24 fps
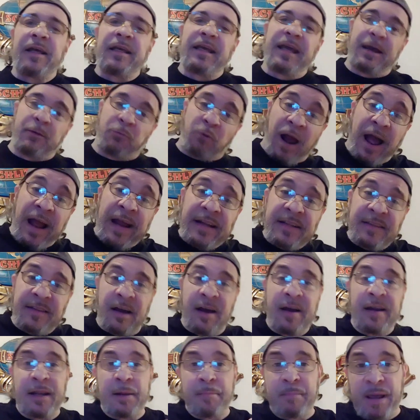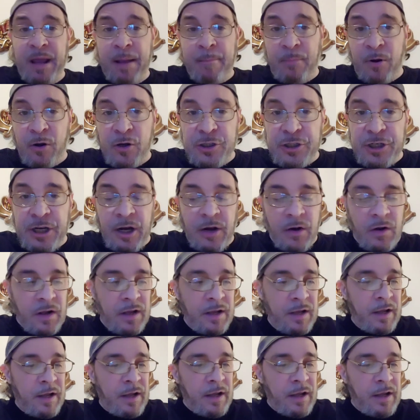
you had Ryan Dunn and Bam Margera.